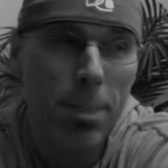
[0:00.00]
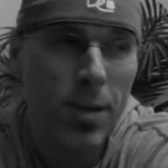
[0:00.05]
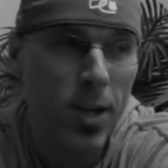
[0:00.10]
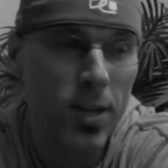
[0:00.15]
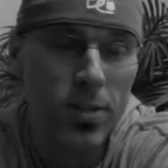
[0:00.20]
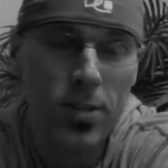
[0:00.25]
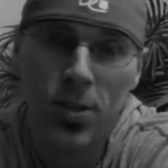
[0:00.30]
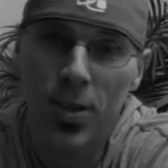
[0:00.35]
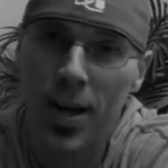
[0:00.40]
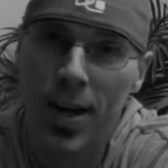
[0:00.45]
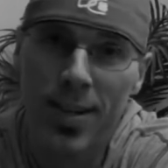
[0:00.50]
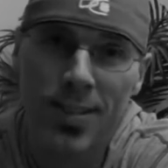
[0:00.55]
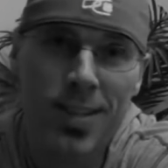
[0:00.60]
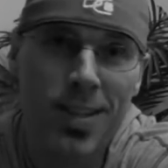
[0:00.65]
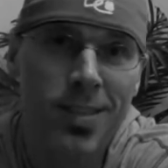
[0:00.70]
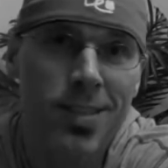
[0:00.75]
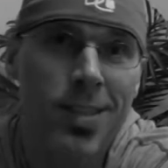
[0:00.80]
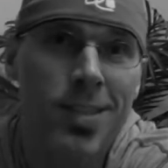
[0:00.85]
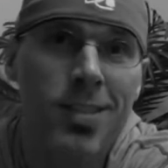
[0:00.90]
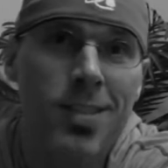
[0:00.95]
You know, as
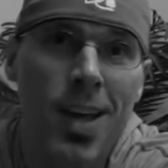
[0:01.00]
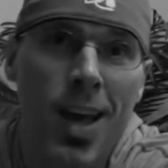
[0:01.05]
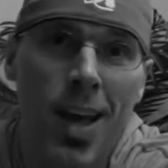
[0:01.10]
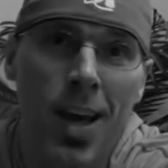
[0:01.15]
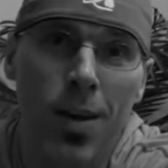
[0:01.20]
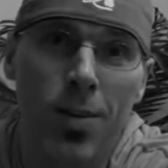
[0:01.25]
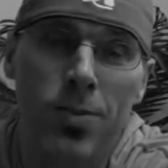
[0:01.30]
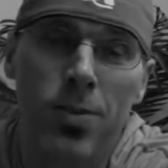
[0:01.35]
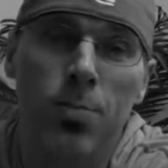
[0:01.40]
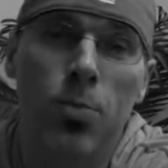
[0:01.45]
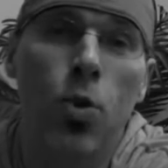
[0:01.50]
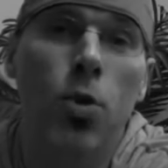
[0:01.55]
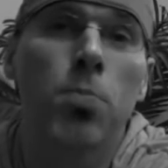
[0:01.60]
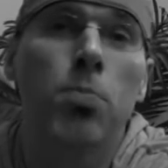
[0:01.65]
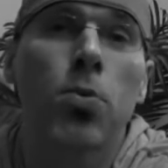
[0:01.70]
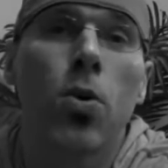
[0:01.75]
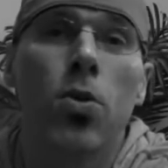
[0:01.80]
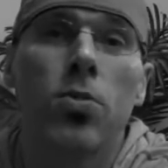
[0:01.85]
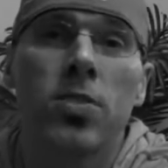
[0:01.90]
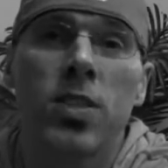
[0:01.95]
crazy as it sounds, the more
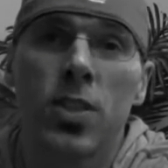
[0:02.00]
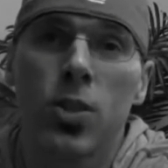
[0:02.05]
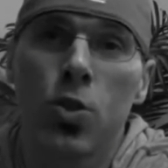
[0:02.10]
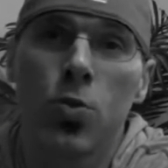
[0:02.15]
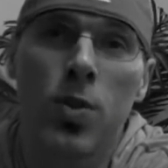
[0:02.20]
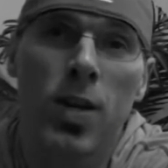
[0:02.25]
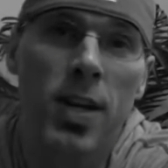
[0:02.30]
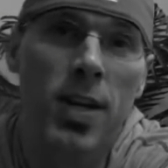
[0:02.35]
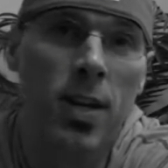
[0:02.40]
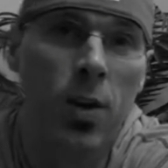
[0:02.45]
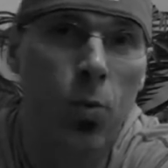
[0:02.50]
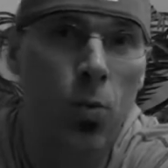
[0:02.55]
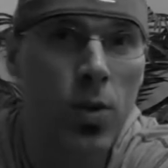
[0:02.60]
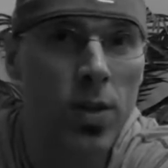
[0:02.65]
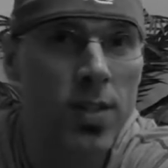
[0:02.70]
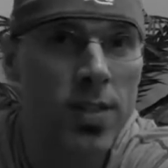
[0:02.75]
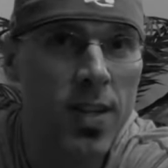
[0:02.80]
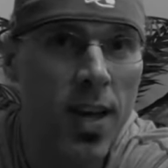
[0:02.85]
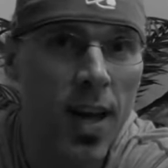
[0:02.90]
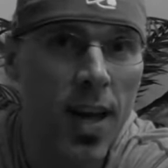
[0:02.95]
protein you eat at
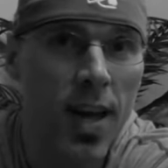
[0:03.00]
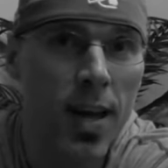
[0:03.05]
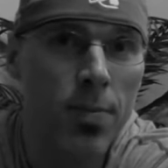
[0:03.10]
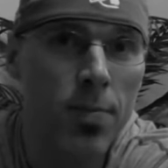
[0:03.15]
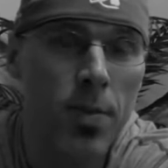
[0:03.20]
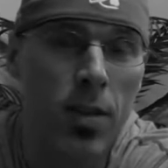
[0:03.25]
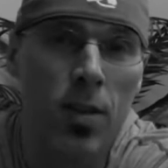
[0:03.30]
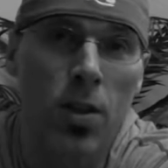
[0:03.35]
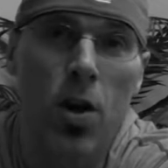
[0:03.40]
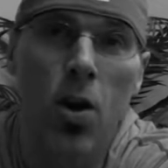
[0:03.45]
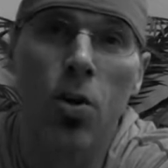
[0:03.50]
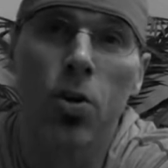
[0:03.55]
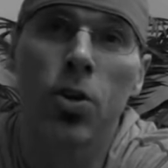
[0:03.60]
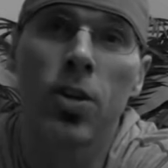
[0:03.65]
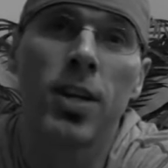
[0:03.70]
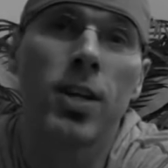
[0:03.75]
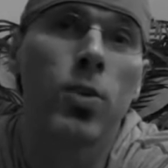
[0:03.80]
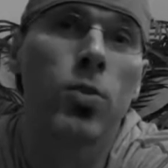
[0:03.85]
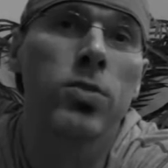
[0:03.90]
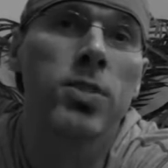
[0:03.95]
one time, the
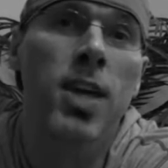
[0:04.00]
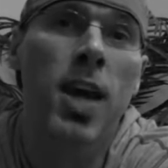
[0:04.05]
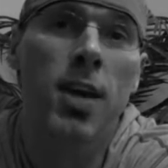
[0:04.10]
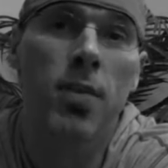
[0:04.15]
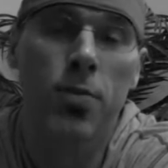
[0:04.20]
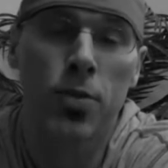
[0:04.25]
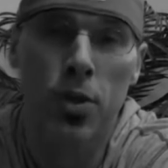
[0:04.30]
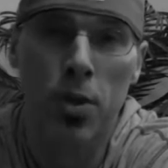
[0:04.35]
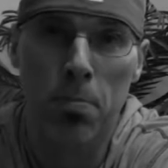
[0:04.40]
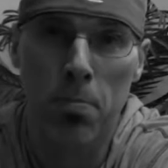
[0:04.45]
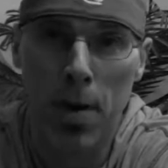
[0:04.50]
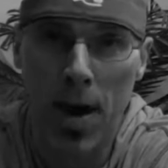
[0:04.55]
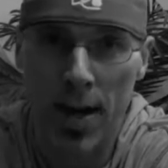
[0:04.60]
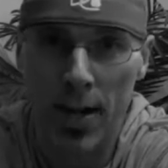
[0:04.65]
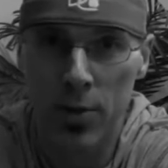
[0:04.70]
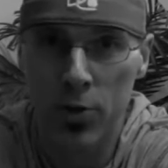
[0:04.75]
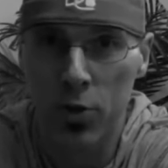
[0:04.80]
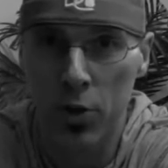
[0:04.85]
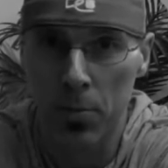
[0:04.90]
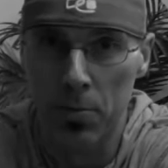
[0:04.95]
longer it'll take for your
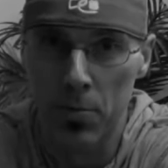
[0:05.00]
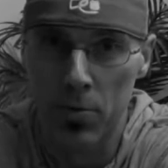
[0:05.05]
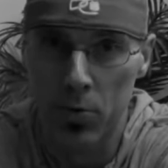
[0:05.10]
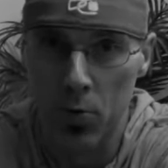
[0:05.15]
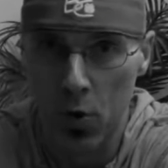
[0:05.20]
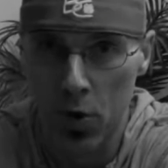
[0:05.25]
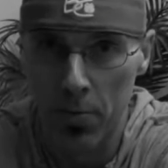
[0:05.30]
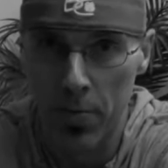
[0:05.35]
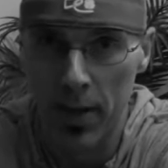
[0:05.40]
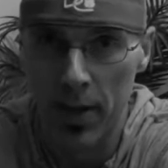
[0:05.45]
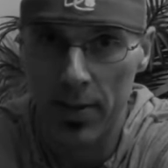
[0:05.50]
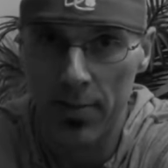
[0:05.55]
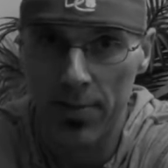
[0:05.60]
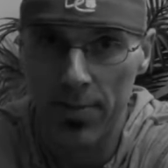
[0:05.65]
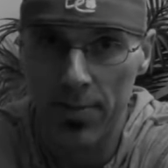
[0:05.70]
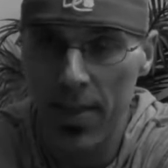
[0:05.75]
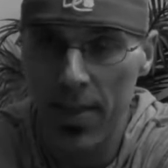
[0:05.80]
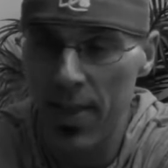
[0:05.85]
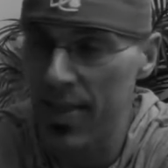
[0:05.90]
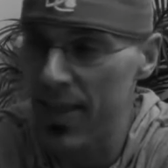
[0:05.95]
body to absorb it.
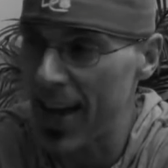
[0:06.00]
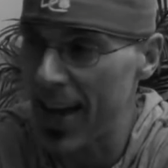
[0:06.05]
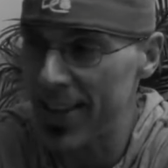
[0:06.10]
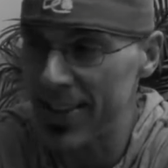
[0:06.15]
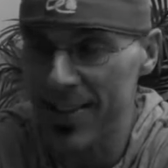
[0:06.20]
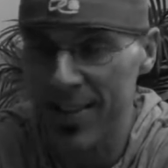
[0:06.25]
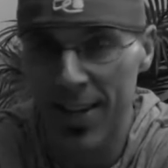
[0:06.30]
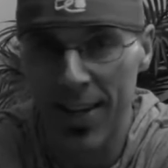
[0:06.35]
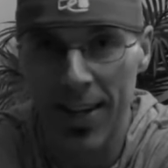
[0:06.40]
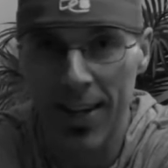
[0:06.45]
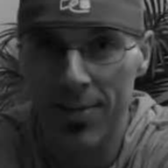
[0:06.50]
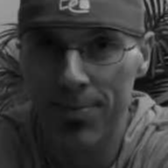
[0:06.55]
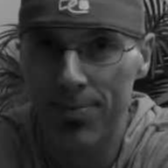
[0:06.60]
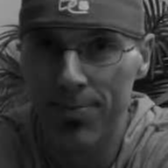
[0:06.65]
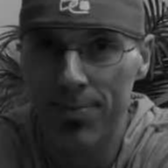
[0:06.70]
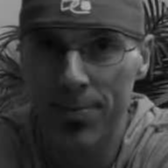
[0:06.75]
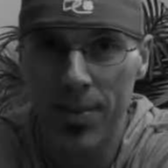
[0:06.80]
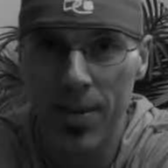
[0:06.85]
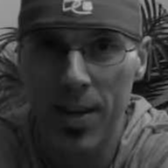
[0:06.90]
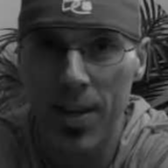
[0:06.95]
That's it.
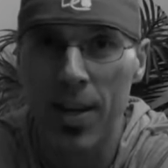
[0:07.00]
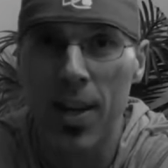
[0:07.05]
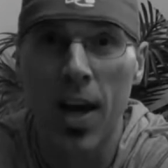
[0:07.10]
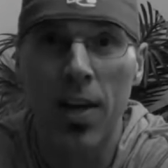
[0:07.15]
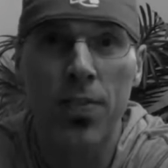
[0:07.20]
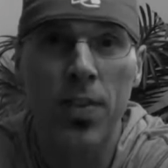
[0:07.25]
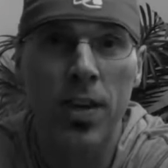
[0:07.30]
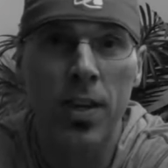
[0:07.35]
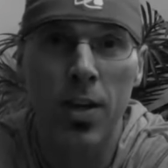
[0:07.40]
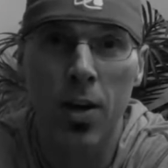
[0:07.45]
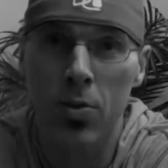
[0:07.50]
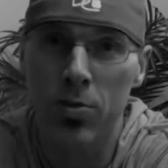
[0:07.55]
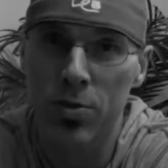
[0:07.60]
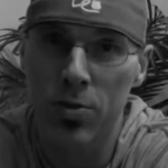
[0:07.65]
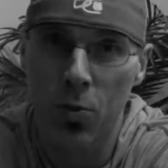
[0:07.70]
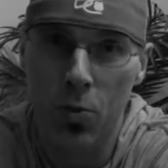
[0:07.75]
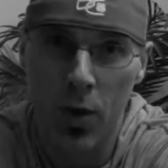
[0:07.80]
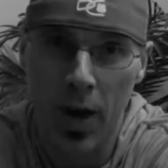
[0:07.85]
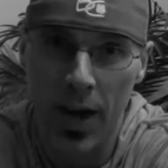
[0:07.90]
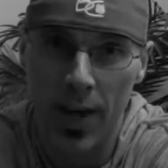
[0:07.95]
Nothing goes
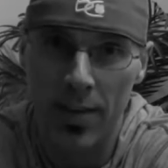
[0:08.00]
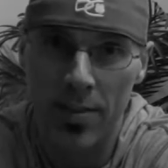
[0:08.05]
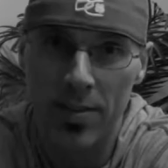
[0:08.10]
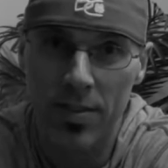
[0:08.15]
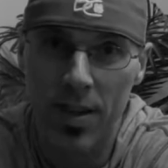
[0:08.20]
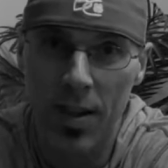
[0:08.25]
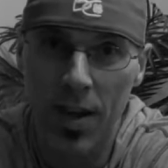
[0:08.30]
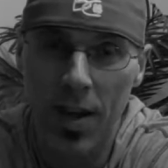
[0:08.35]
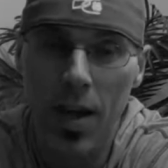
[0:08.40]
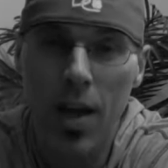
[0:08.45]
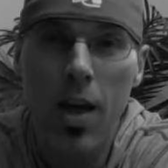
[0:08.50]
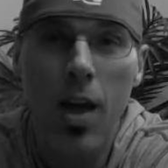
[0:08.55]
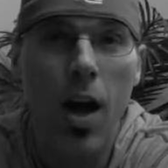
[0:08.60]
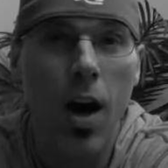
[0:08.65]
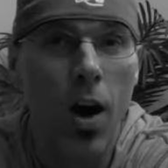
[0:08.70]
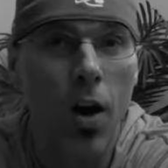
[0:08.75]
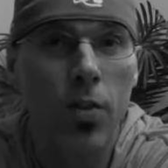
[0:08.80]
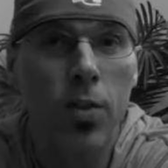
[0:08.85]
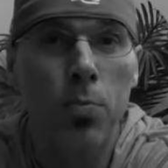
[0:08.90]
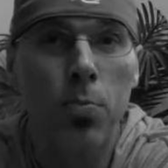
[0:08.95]
to waste.
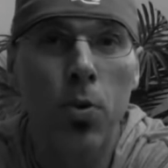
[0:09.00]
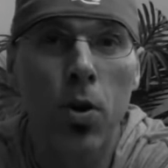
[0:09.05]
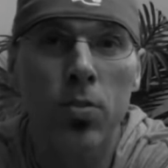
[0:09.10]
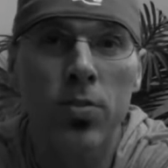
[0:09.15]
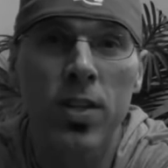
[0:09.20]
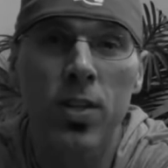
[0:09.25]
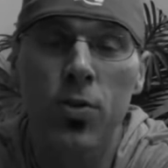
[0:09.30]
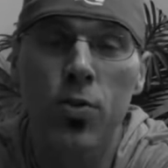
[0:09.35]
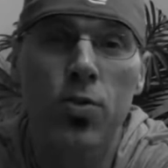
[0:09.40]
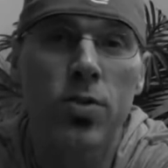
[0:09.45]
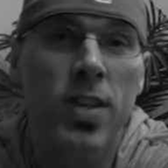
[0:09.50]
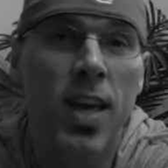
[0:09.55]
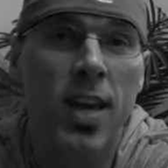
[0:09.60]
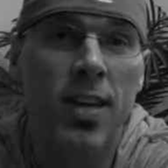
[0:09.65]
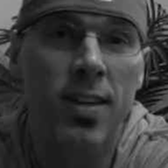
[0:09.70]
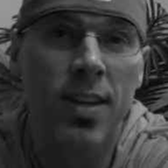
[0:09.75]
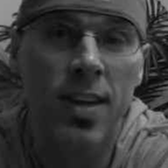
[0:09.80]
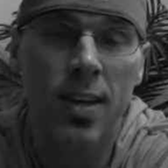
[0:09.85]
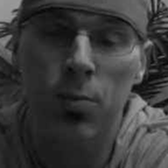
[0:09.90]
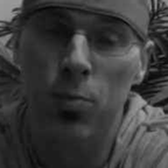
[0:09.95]
All the protein you
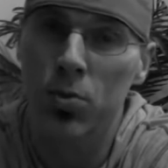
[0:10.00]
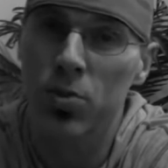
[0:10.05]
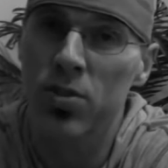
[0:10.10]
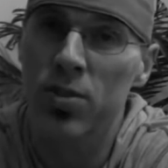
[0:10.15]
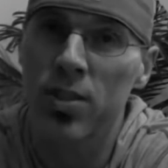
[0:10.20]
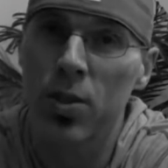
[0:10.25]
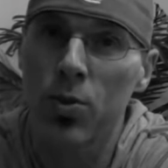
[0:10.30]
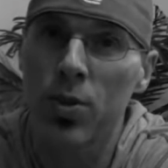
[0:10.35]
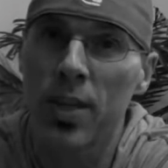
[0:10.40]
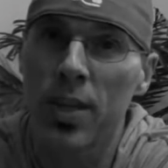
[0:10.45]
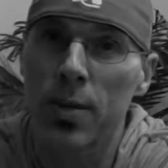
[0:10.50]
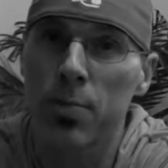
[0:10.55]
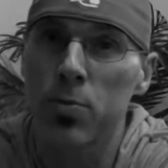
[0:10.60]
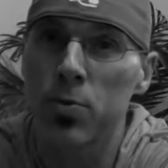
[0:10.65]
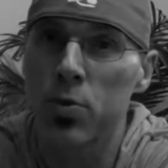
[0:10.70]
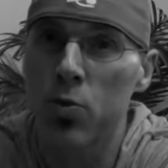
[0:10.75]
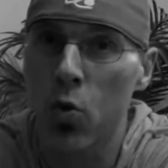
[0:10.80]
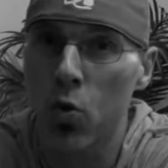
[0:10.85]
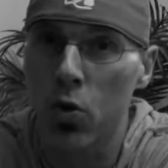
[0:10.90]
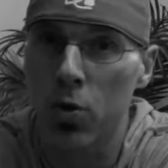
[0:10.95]
take in will still get
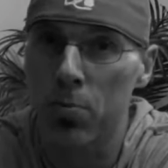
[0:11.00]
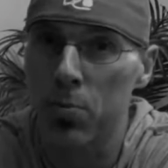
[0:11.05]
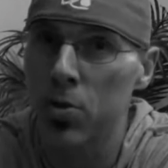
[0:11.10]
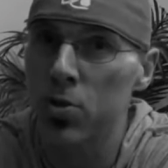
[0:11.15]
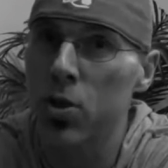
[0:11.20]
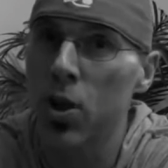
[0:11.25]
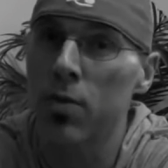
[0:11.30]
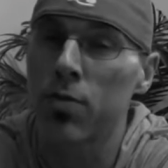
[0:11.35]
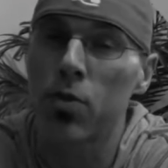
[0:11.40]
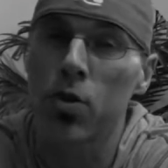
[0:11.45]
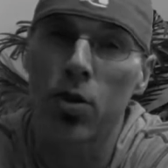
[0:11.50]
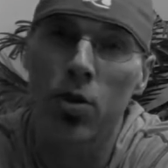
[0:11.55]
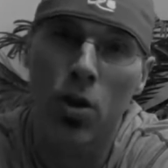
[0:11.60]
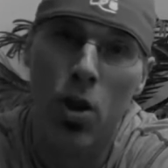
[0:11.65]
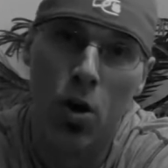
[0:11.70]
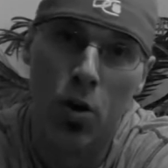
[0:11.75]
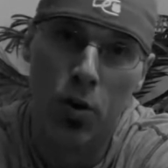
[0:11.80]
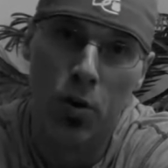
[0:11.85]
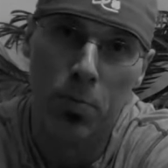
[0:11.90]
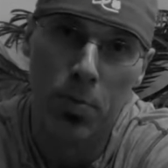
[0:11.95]
absorbed just over a
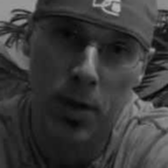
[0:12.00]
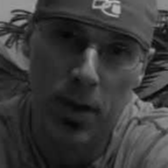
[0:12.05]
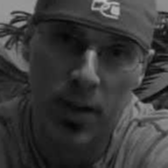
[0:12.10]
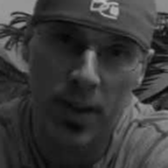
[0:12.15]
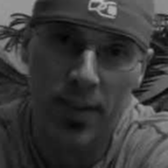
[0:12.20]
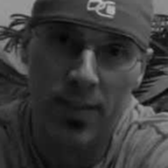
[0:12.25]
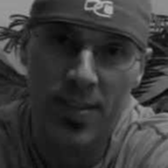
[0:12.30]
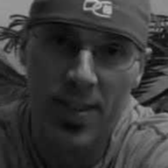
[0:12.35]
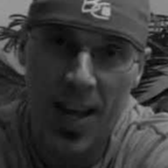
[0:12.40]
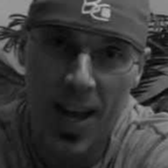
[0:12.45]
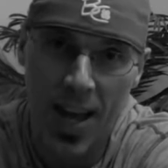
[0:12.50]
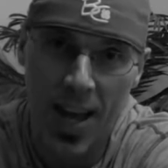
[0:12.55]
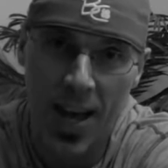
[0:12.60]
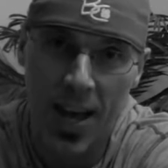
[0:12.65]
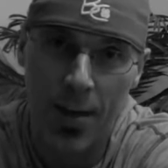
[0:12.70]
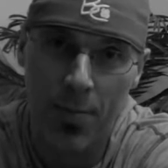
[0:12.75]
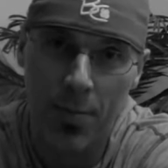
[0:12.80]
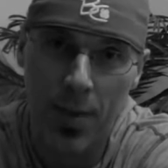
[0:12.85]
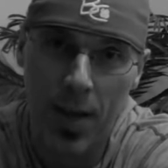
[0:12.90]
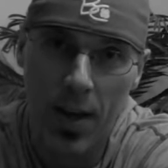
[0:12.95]
longer period of
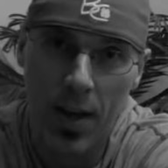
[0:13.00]
time.